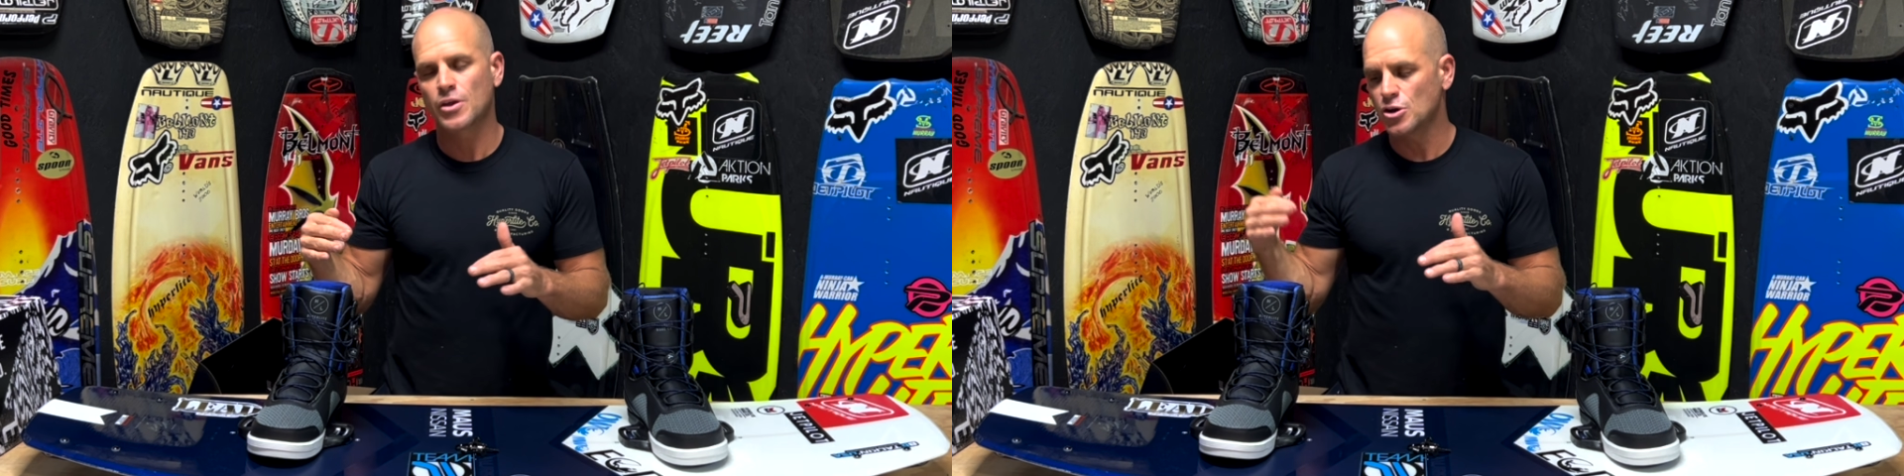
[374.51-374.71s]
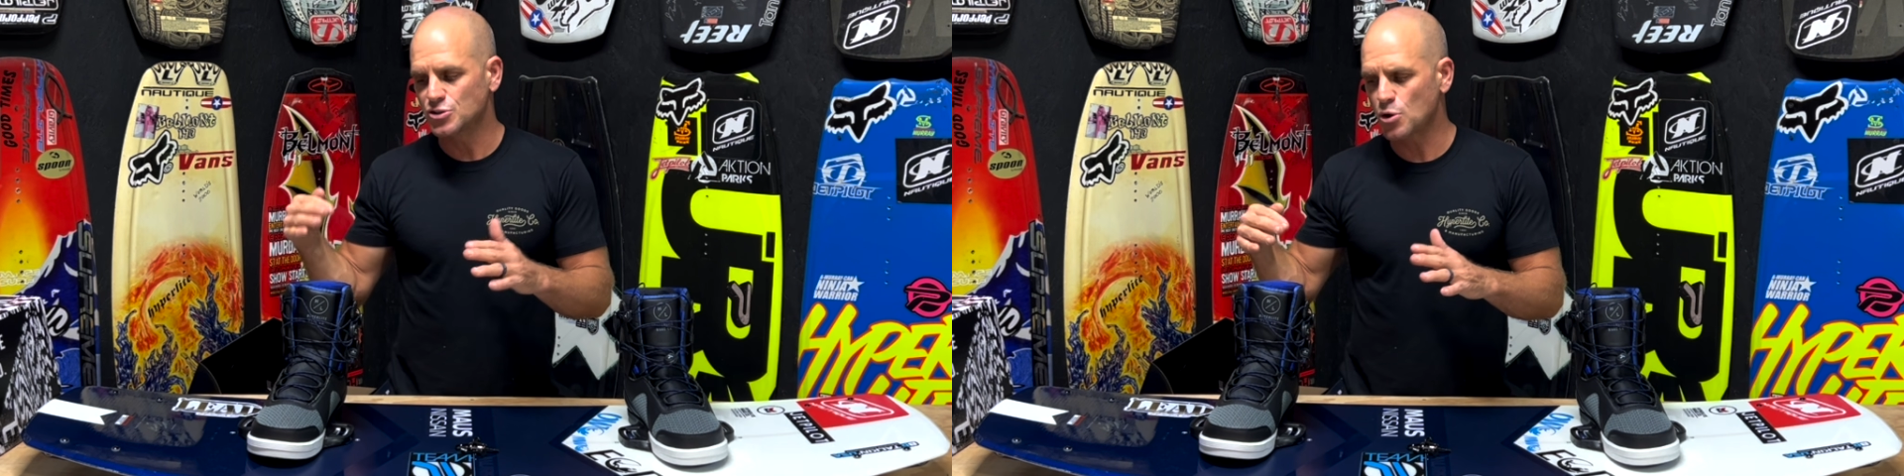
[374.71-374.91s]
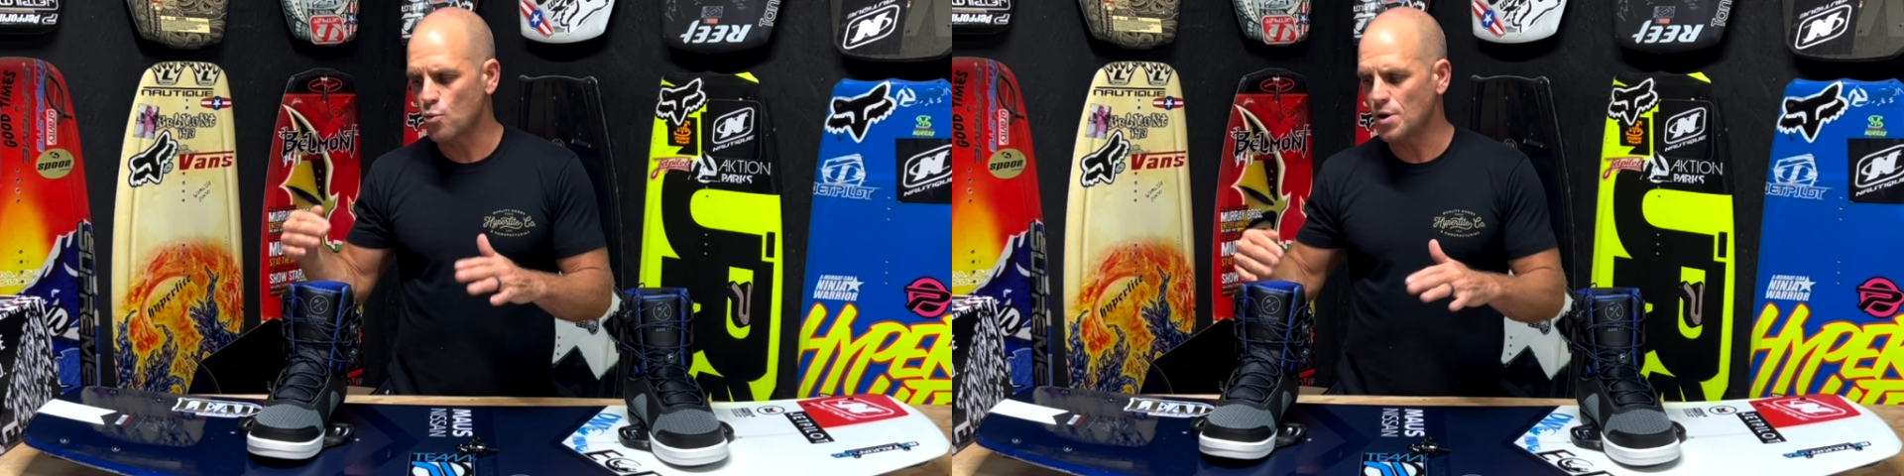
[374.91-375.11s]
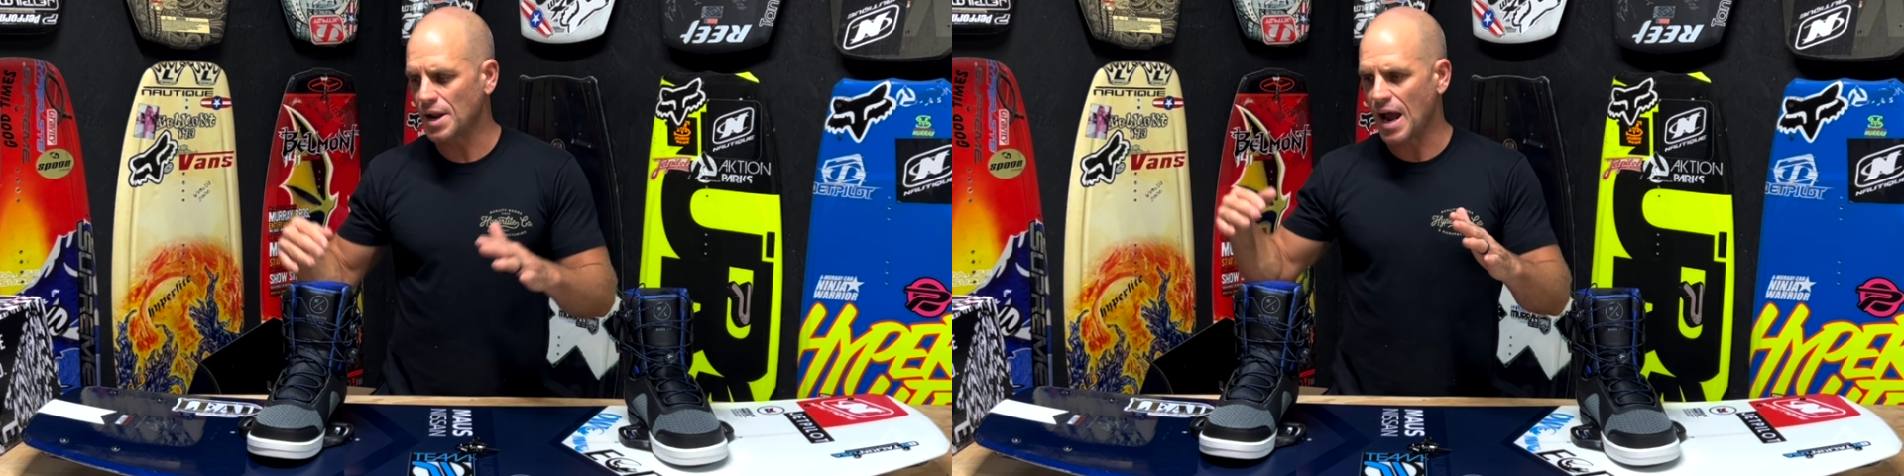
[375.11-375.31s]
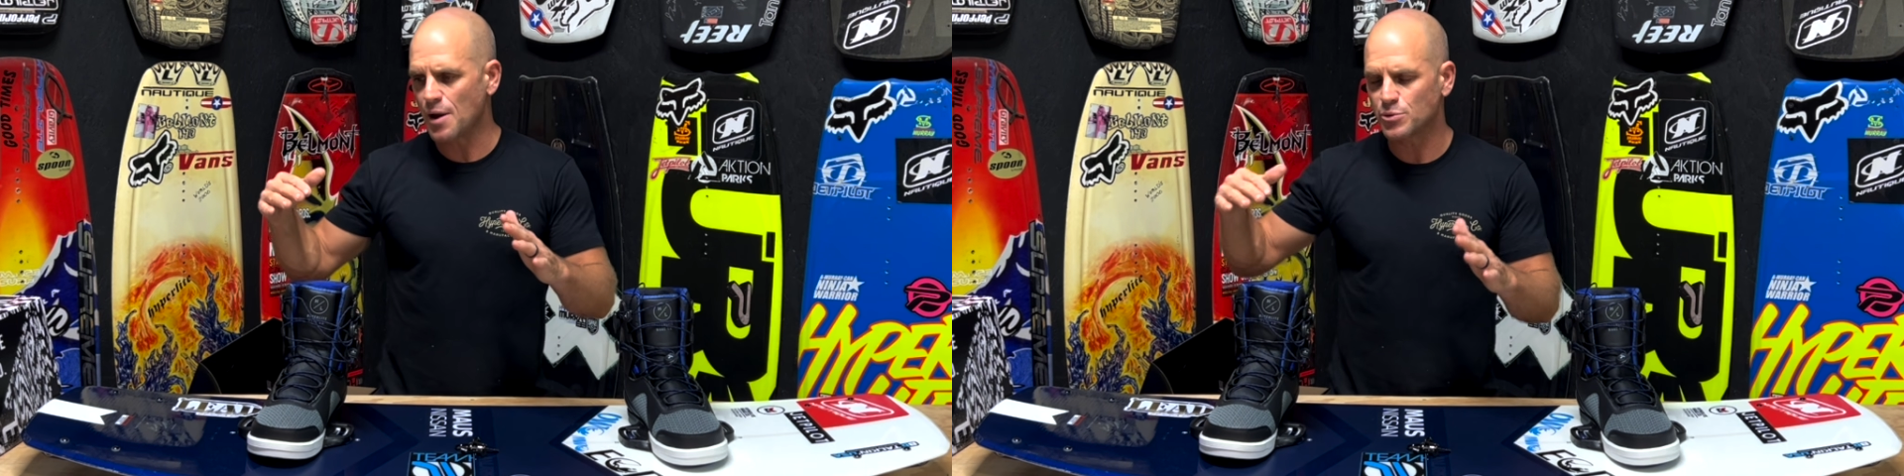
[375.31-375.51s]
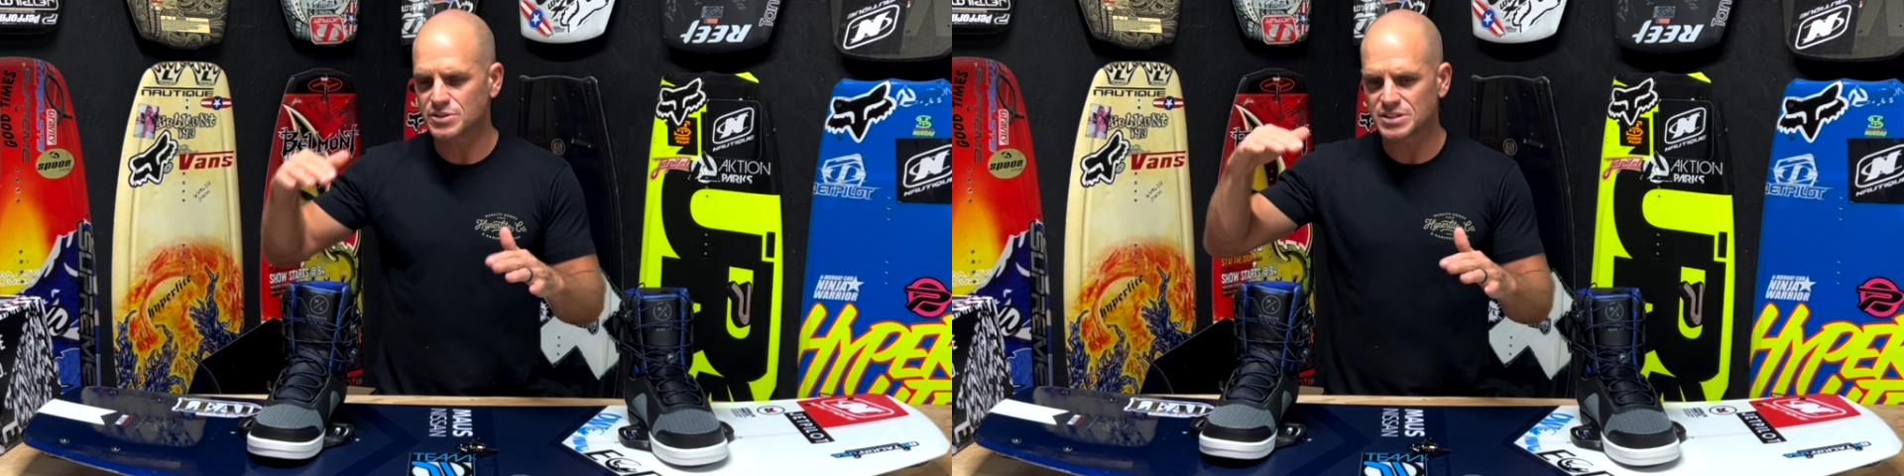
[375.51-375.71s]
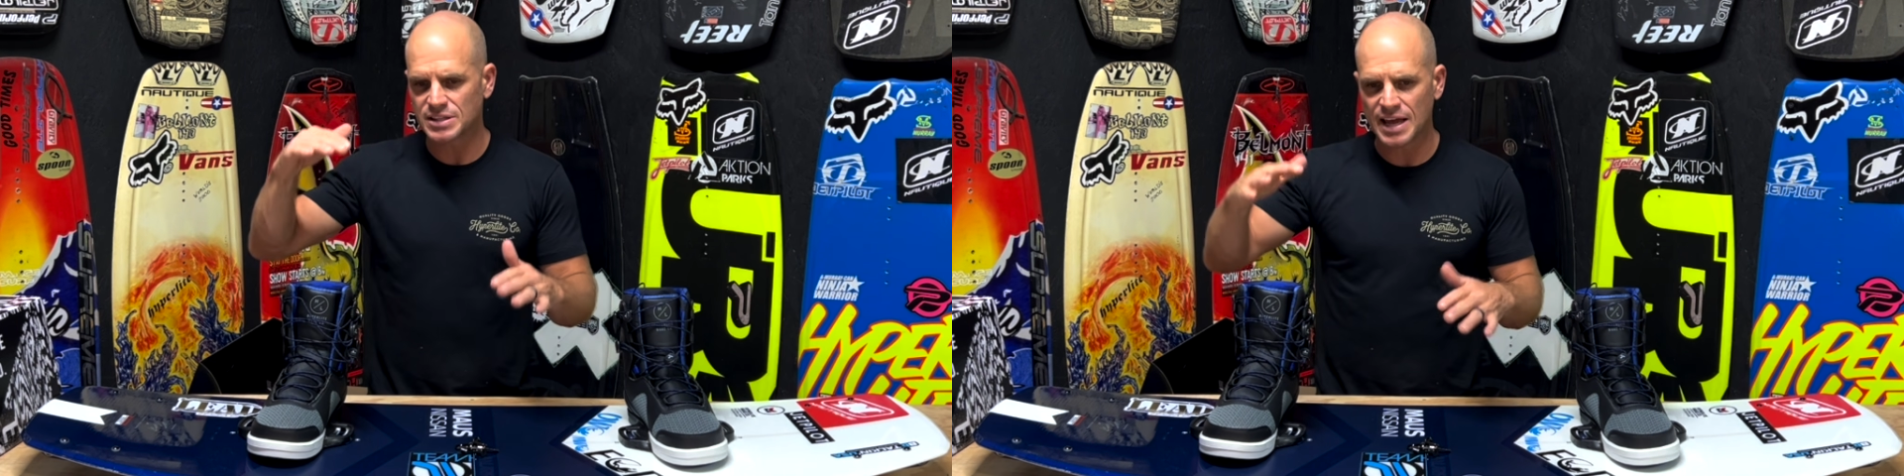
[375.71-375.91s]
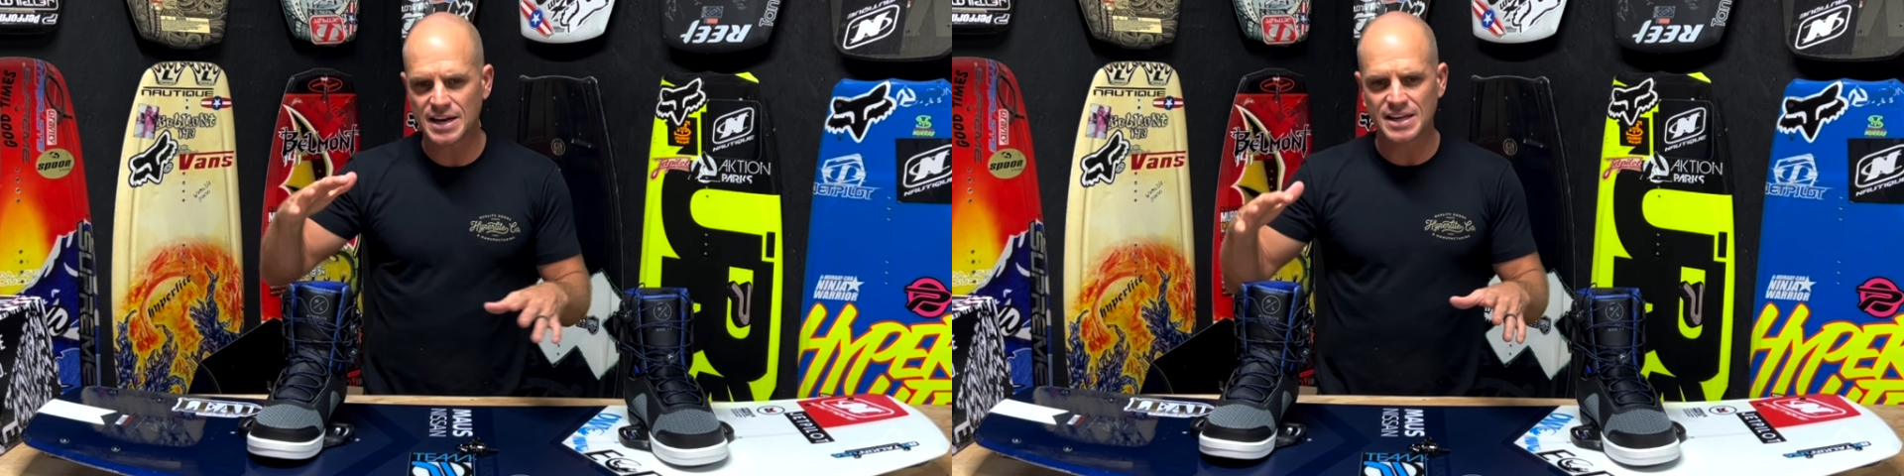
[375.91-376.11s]
So when I was
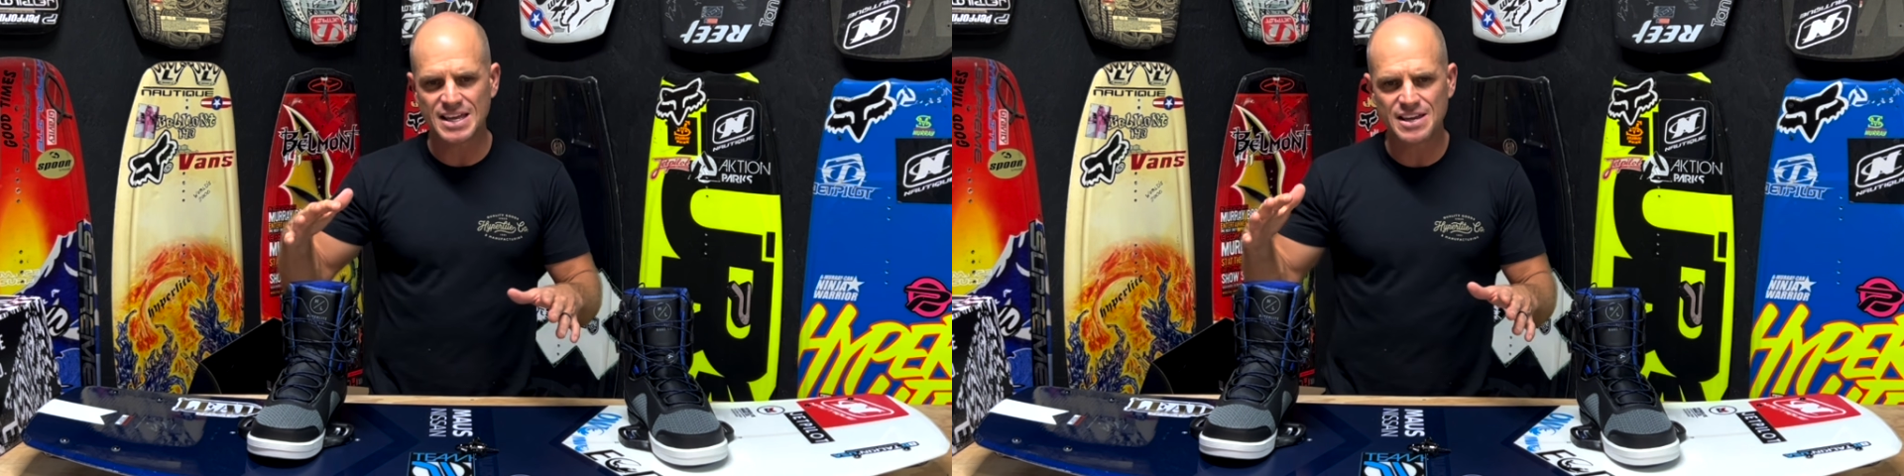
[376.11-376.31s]
landing,